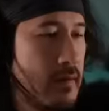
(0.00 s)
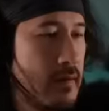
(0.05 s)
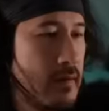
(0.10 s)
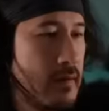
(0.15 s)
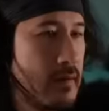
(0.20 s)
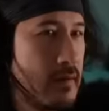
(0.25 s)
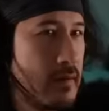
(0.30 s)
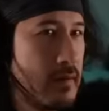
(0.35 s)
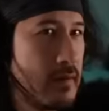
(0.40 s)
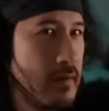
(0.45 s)

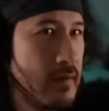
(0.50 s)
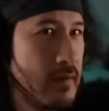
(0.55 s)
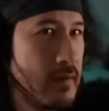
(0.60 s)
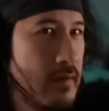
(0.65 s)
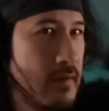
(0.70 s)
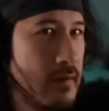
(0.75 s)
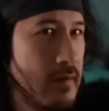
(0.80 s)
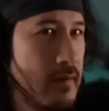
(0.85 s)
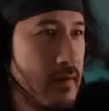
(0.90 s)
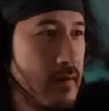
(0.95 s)
Uh,
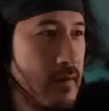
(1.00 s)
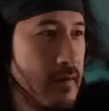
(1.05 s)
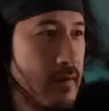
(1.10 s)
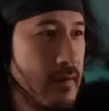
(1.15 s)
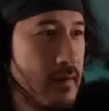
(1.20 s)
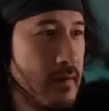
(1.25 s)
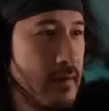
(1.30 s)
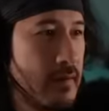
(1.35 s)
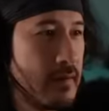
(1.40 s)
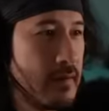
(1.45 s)
malfunction,
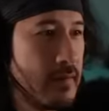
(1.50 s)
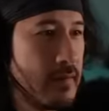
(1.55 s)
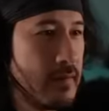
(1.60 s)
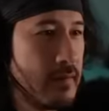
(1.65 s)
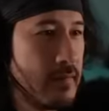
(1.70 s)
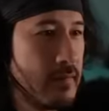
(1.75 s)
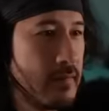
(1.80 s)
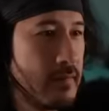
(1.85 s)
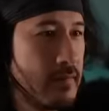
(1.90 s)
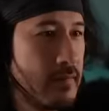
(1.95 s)
sir.
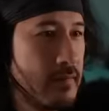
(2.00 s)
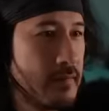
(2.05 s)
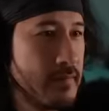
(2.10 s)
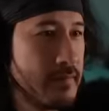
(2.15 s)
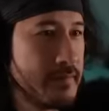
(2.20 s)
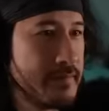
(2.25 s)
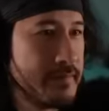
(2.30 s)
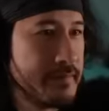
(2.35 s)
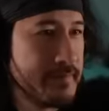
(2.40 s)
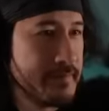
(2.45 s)

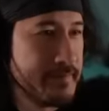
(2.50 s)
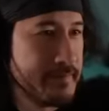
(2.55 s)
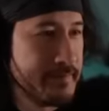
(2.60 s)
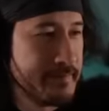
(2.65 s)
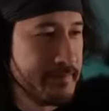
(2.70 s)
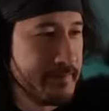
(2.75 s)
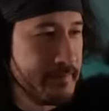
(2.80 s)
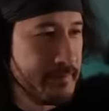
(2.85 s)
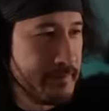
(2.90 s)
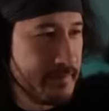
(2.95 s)

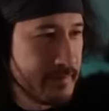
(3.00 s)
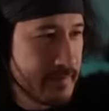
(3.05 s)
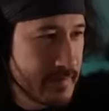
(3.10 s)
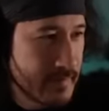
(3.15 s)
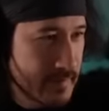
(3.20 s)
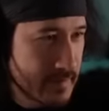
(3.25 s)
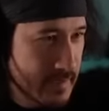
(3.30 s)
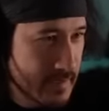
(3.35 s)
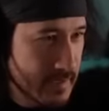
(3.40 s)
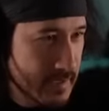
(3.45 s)

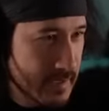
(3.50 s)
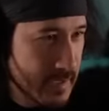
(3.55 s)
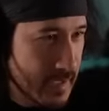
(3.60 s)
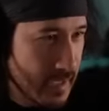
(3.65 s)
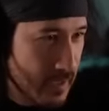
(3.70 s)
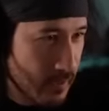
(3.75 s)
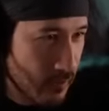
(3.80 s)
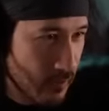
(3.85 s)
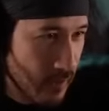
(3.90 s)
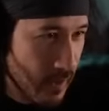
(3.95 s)
Mmm.
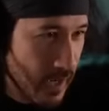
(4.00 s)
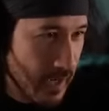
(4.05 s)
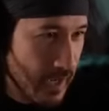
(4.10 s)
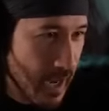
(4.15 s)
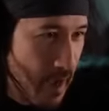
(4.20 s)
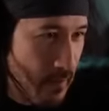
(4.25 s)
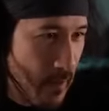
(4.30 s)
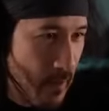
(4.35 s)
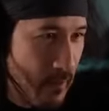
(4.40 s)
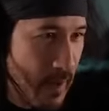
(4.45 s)
Yeah, right.
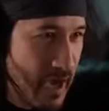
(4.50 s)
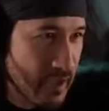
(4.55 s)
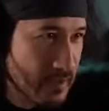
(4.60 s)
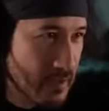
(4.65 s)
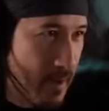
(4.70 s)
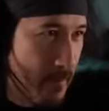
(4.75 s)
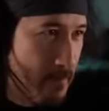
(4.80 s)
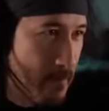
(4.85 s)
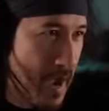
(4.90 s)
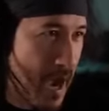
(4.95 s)
I'm
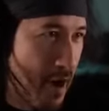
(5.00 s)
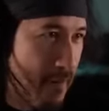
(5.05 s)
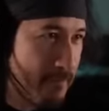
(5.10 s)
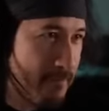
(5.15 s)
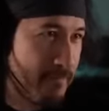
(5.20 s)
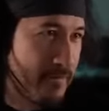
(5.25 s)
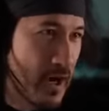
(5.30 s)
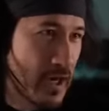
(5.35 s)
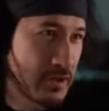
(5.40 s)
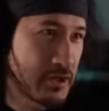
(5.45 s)
about to
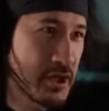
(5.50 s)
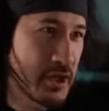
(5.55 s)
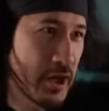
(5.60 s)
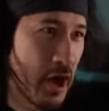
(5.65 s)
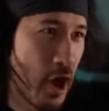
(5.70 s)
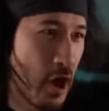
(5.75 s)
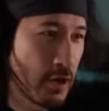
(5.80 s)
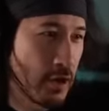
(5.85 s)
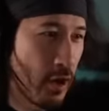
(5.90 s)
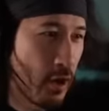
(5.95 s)

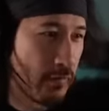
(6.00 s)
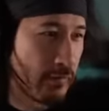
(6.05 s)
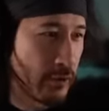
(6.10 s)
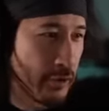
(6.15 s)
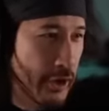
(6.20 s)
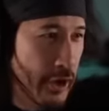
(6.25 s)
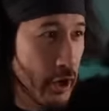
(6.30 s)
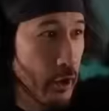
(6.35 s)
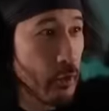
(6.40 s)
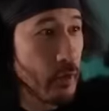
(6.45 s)
malfunction all
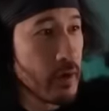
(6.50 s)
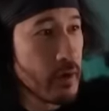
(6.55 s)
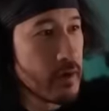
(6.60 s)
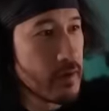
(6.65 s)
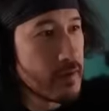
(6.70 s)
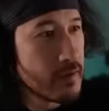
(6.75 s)
over you.